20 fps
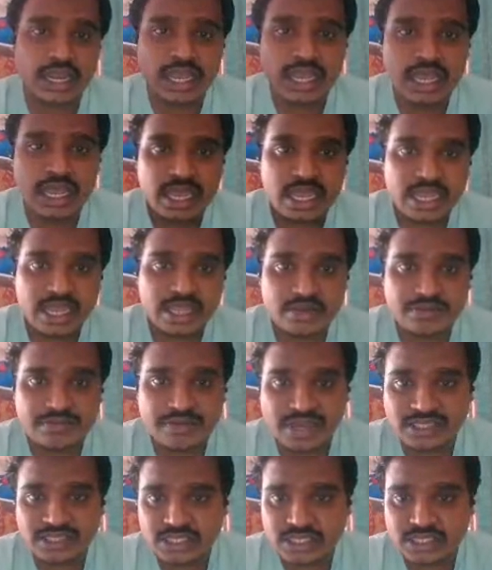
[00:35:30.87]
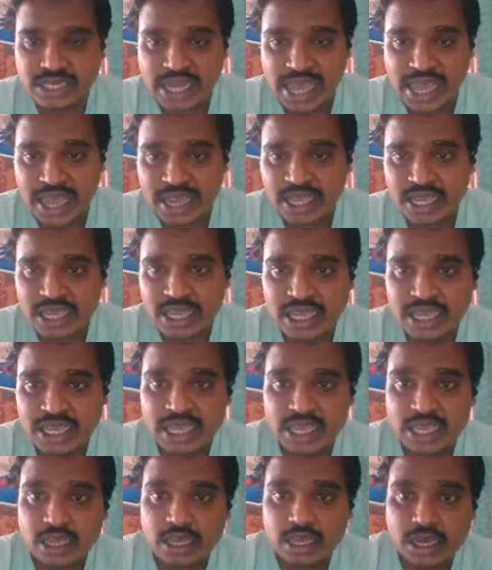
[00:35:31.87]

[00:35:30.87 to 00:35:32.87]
See here, in the first tank